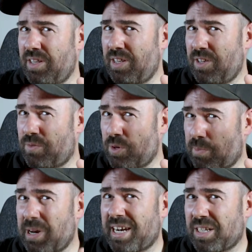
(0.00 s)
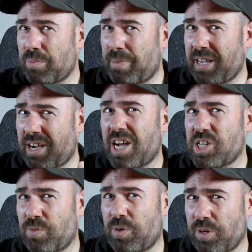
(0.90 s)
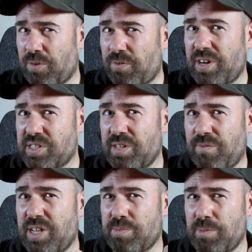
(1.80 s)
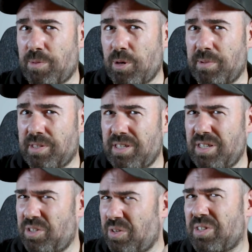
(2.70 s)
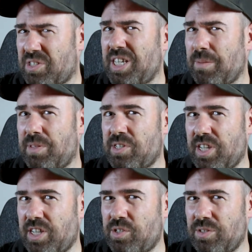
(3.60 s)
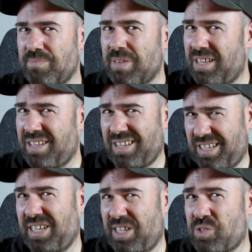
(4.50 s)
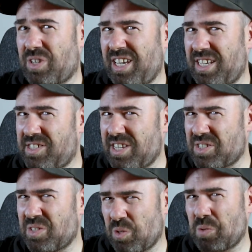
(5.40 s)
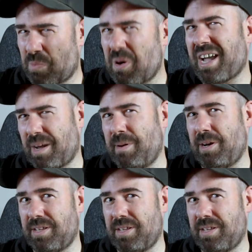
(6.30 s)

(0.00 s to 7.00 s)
If you're planning to pay cash for your first investment property, you can skip this section. It's okay, just don't brag about